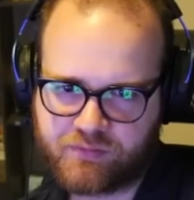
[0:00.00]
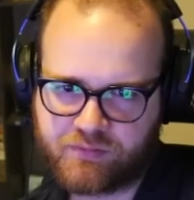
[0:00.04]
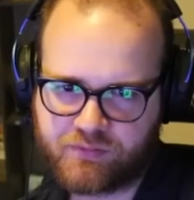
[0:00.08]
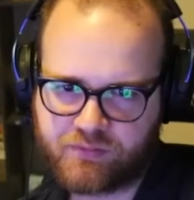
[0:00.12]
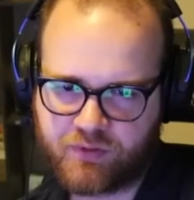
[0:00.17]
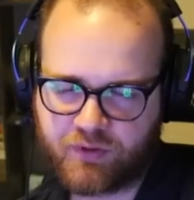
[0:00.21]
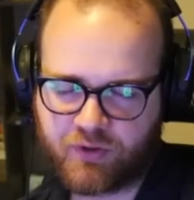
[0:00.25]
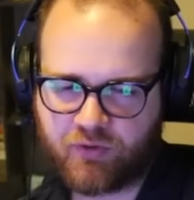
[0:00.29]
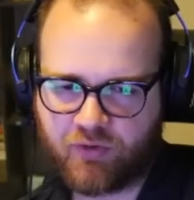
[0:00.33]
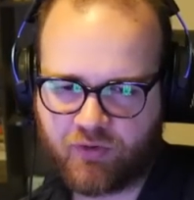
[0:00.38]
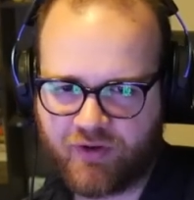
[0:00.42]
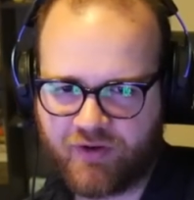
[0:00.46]

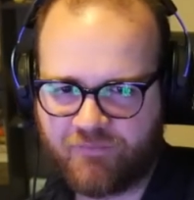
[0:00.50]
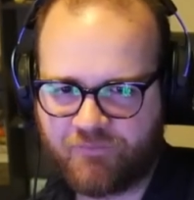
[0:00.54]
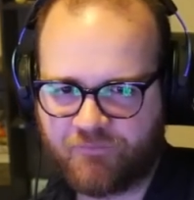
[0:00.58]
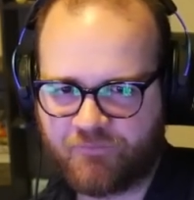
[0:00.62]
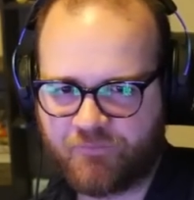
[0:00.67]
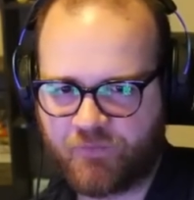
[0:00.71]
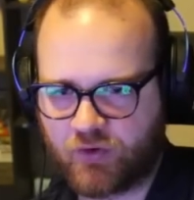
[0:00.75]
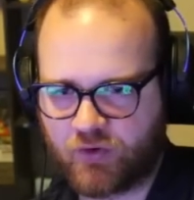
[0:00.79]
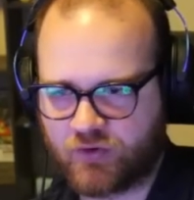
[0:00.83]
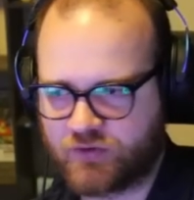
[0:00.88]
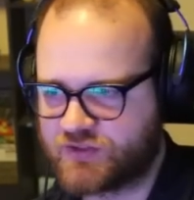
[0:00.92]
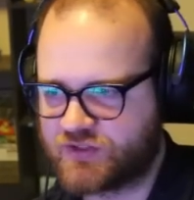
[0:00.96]
They're going
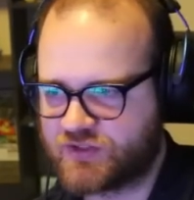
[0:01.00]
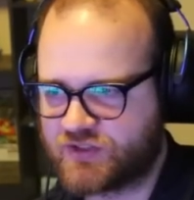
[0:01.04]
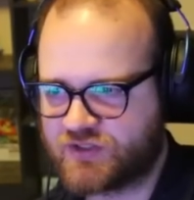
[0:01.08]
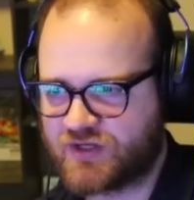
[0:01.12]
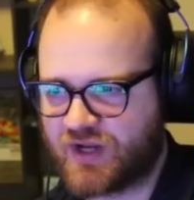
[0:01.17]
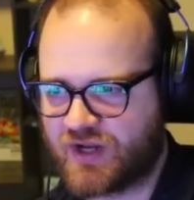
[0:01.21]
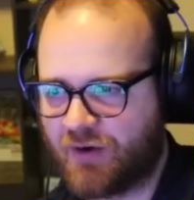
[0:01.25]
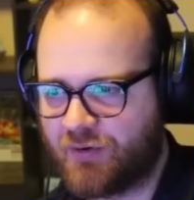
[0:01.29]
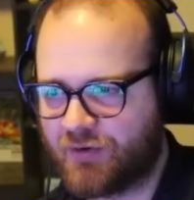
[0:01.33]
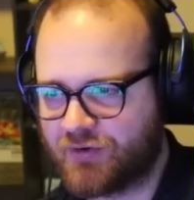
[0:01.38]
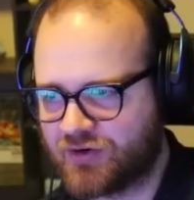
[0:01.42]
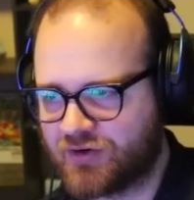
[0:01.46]
first.
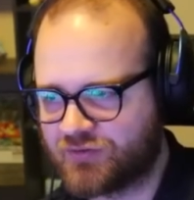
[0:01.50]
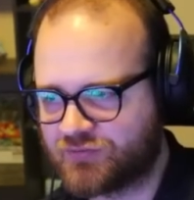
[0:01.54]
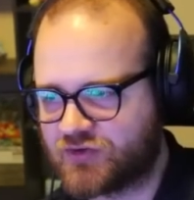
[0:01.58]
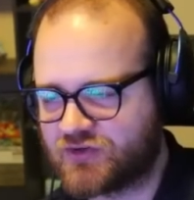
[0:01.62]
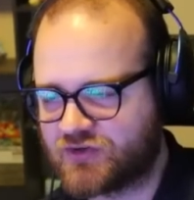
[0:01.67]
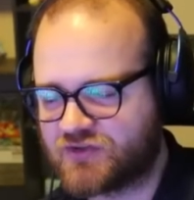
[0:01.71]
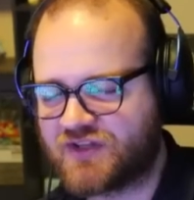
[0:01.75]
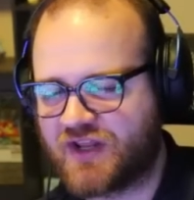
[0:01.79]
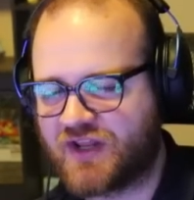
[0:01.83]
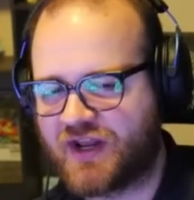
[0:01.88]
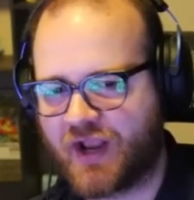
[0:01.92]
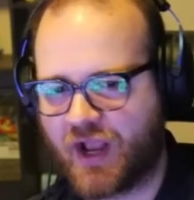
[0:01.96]
I wonder if they're
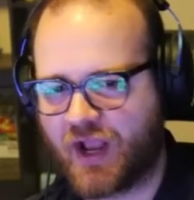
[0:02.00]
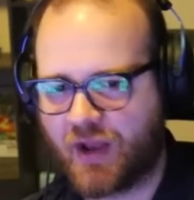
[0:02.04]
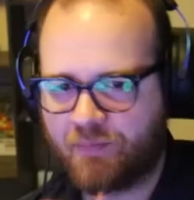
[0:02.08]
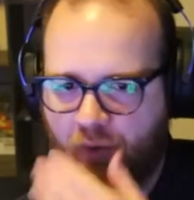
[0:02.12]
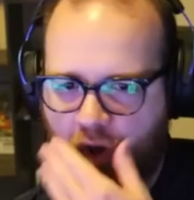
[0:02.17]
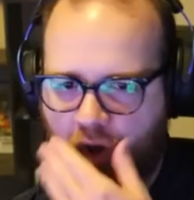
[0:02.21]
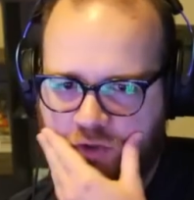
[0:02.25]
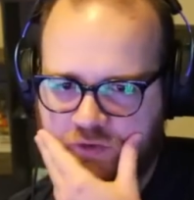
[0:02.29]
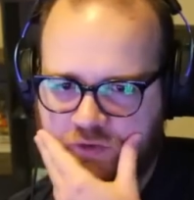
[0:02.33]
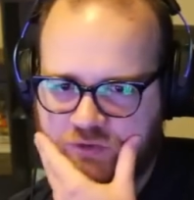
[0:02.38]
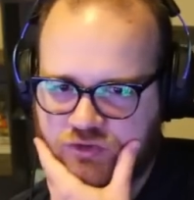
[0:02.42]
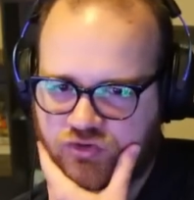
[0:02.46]
setting up
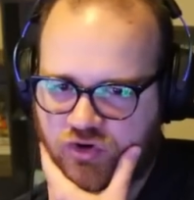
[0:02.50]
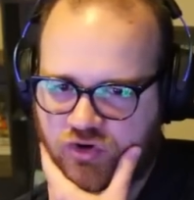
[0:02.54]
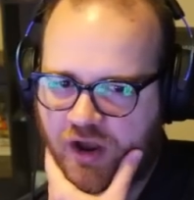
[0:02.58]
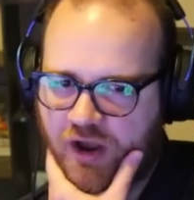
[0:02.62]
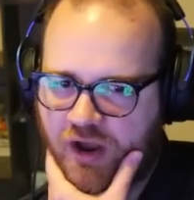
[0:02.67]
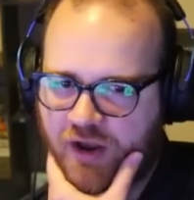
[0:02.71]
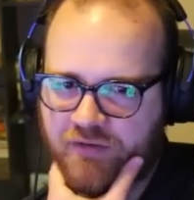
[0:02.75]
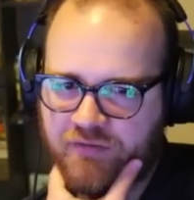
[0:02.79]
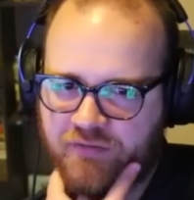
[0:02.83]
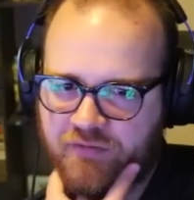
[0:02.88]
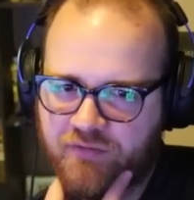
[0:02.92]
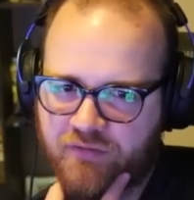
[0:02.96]

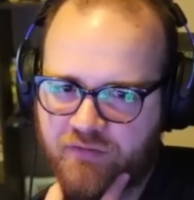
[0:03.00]
Ultron.